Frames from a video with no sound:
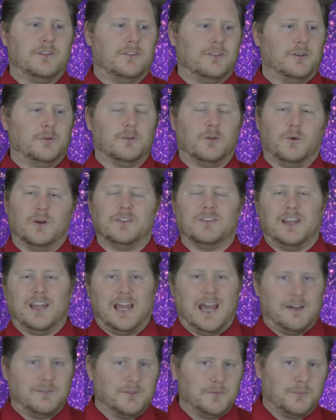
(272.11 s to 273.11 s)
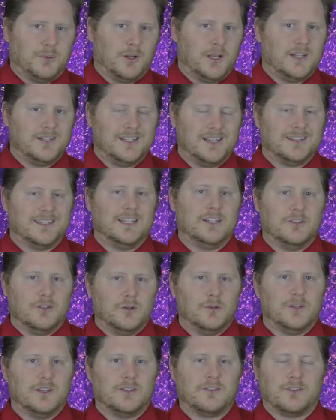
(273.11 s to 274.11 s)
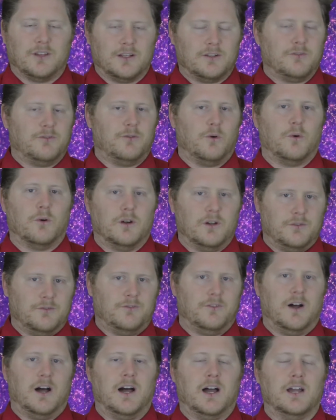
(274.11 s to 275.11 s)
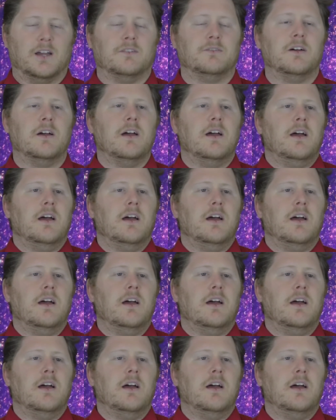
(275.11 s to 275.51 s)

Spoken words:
and some of the ones I haven't played yet they do this, like 4 and 5.